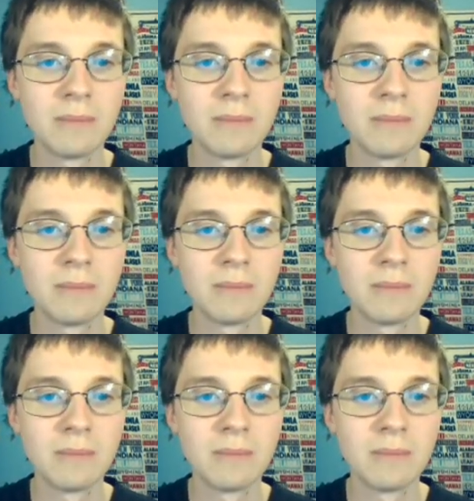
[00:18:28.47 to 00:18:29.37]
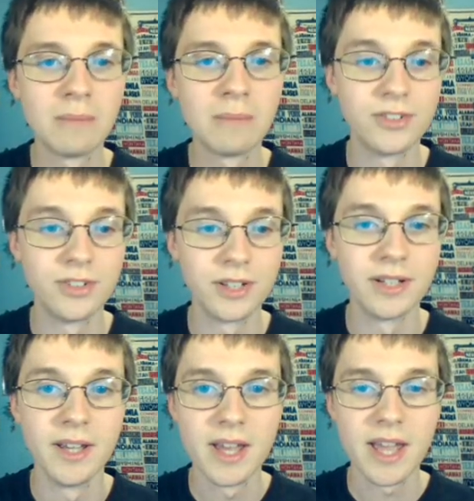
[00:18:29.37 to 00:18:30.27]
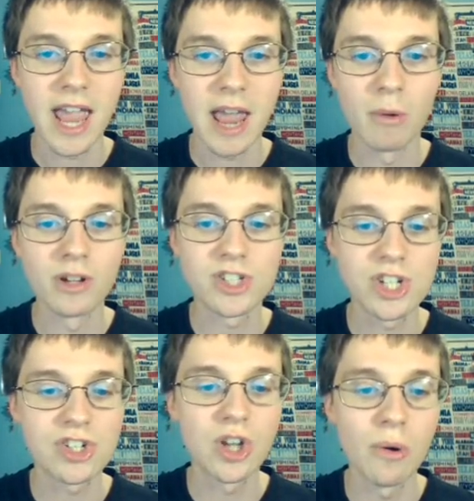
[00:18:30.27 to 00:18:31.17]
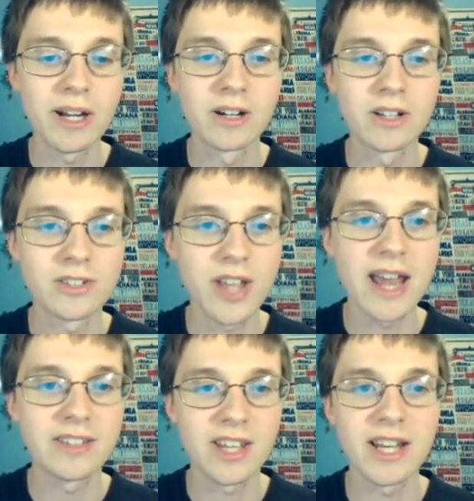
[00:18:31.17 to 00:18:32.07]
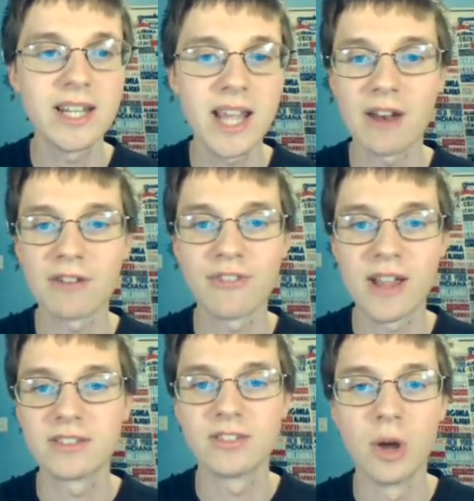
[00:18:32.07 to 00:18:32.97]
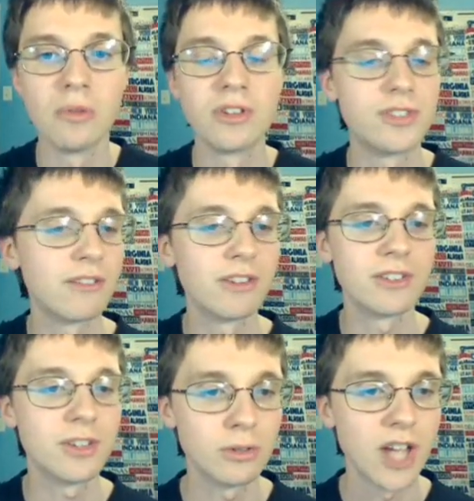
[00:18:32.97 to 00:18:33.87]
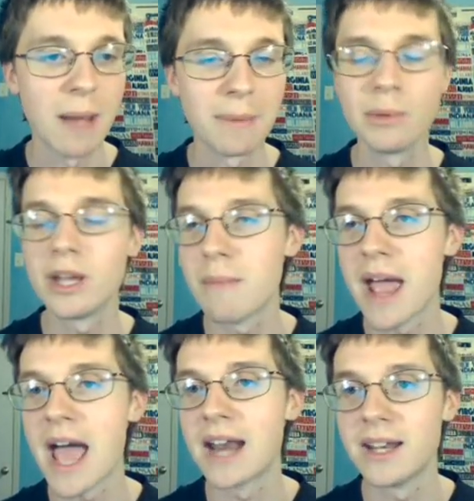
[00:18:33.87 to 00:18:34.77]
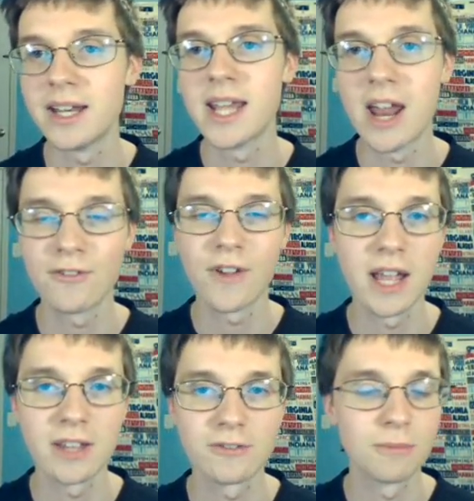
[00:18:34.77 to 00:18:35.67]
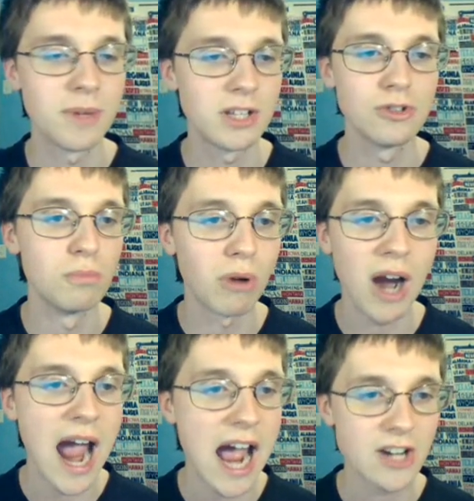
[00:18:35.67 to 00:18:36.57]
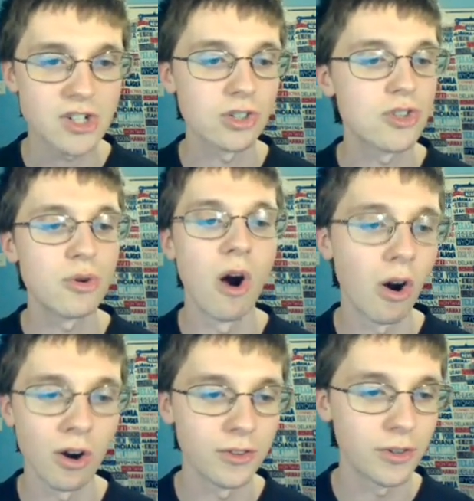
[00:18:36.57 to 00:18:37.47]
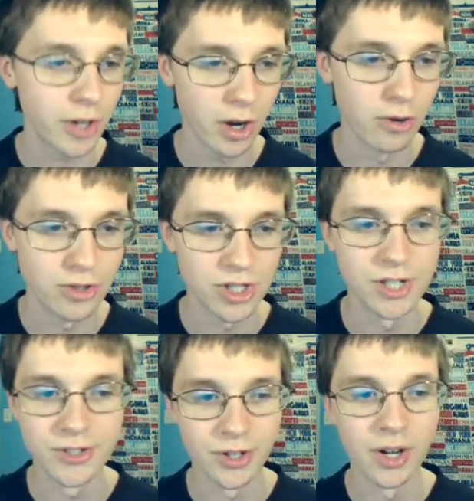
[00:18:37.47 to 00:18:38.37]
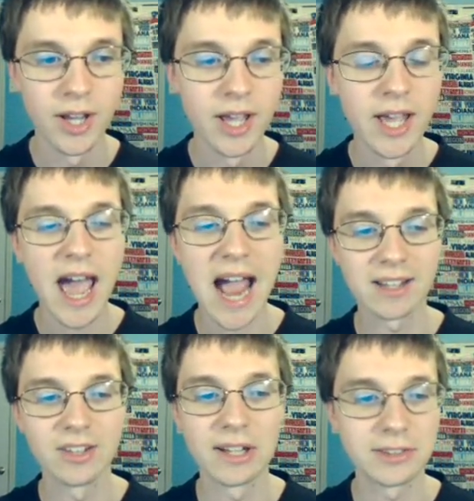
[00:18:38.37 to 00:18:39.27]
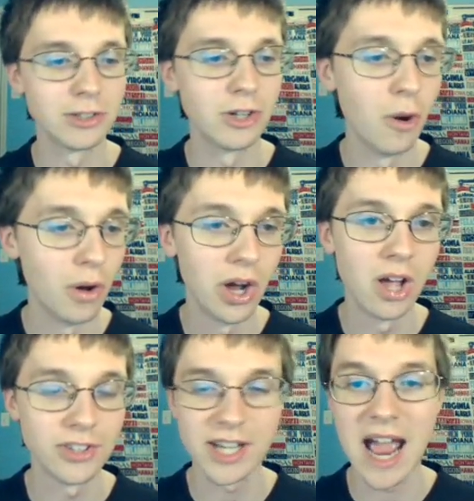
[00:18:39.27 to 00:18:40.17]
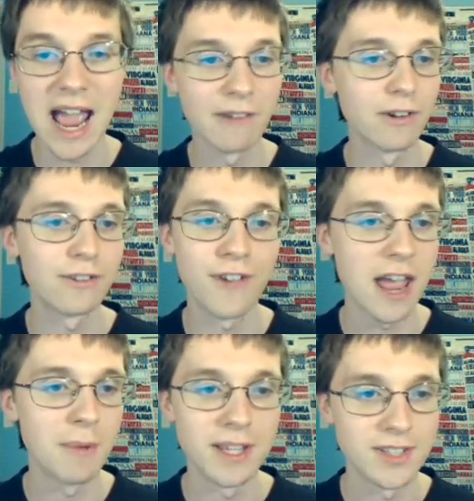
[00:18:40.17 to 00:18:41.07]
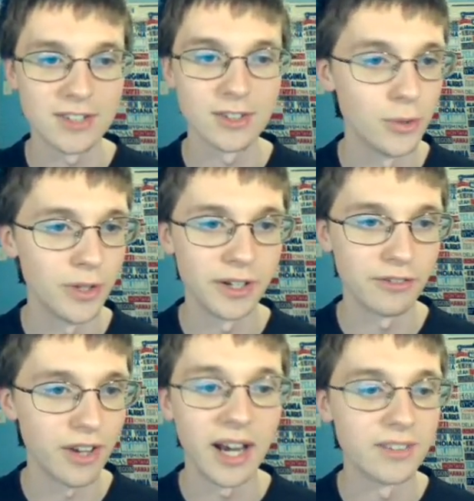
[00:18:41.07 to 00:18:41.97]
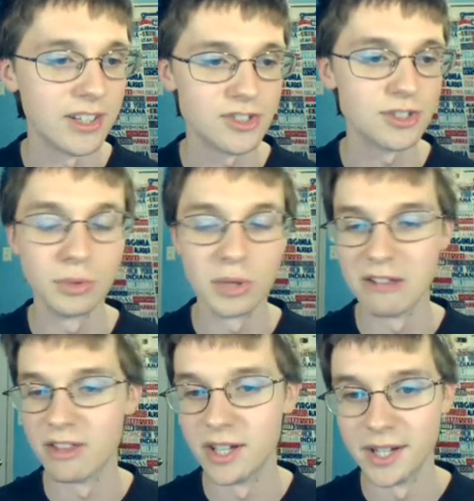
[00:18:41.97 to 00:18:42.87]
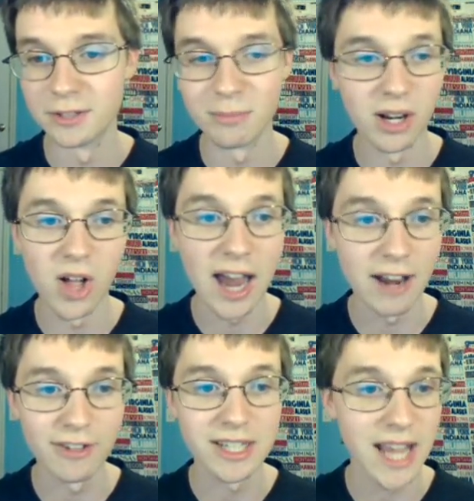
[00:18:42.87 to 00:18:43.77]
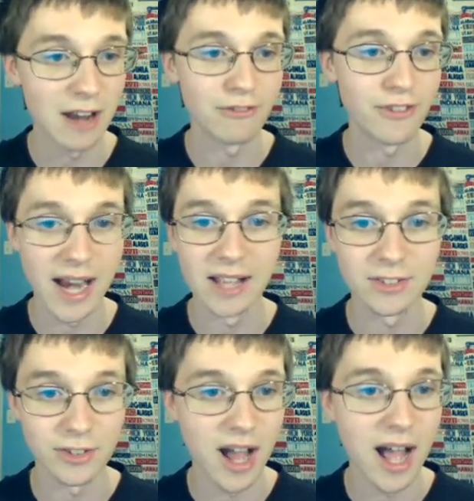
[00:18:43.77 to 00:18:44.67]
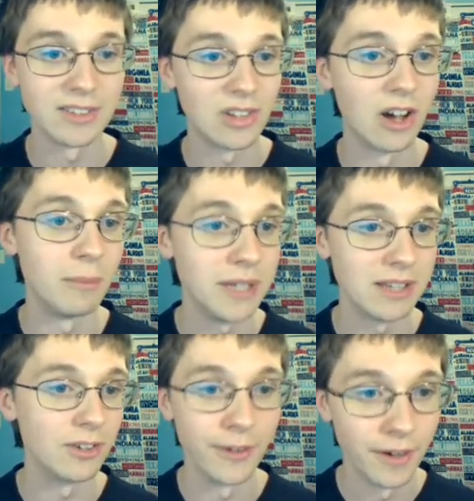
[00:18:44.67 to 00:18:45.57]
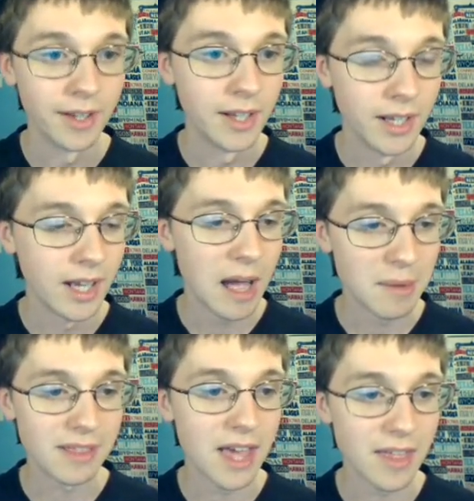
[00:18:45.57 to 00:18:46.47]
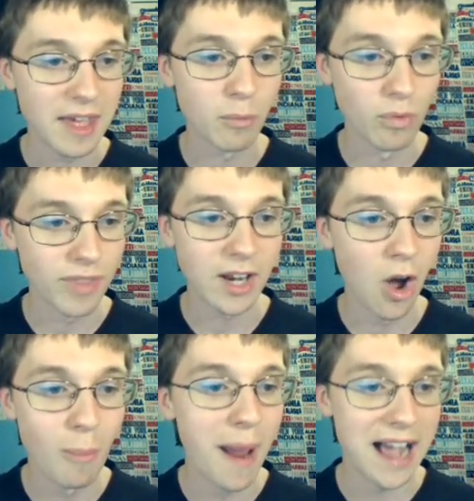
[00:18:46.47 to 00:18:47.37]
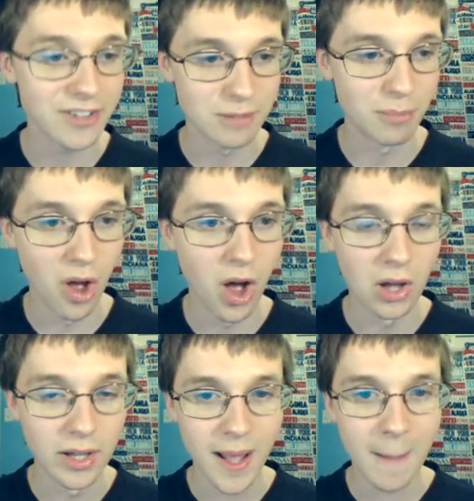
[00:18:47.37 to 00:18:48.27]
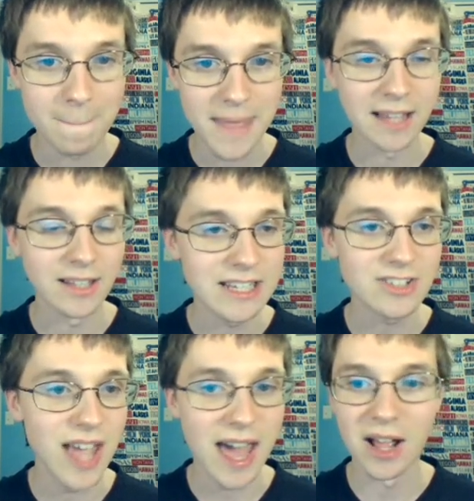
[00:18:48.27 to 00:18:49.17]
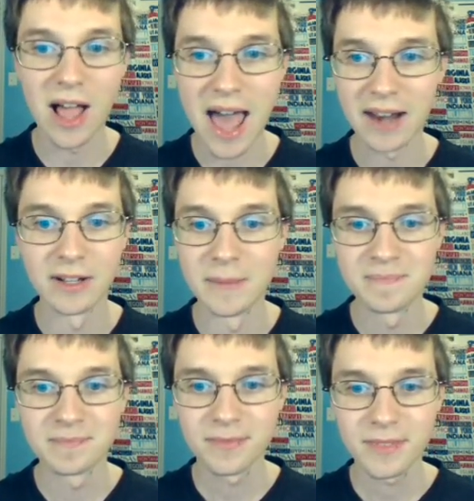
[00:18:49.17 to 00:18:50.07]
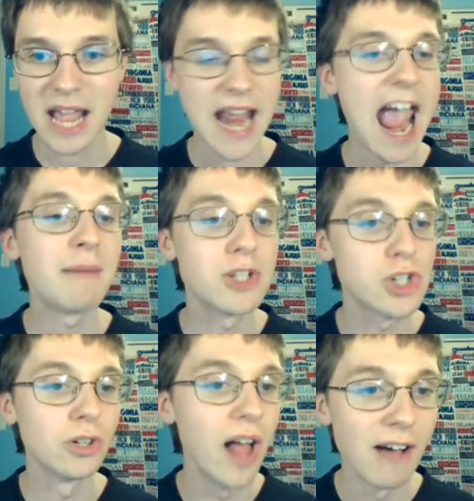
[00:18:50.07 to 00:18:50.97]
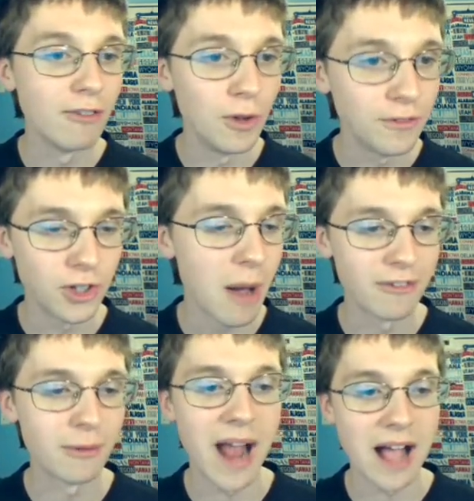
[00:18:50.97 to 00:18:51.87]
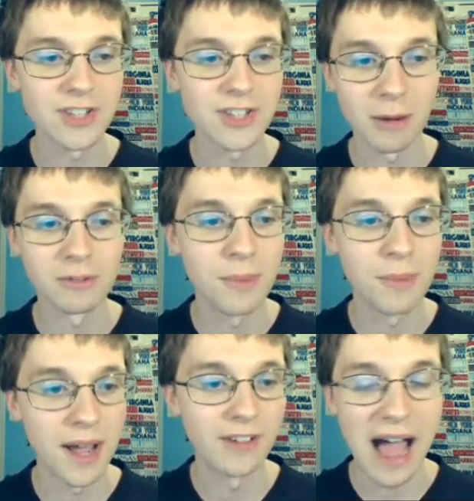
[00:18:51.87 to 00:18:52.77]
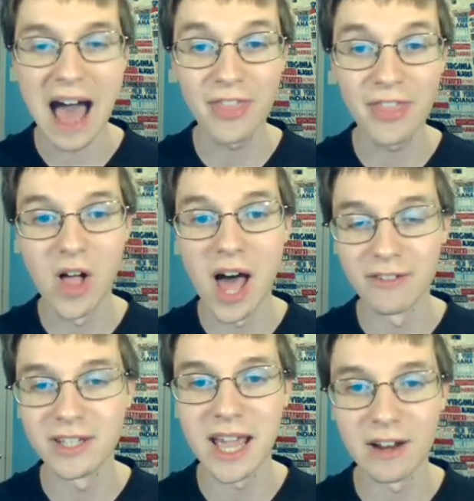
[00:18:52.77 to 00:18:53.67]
and absolutely 110% on Mike Woodson. And what's just so irritating is that Indiana fans know this every single time. People get mad at Indiana fans for being too brash or too hard on their coaches or acting like they're know-it-alls. And yeah, every fan base has annoying fans. That's just the way that it is. But a lot of Indiana fans are not dumb either. I mean, they know basketball at least at an amateur level if you're coming from an outsider perspective. I think a lot of Indiana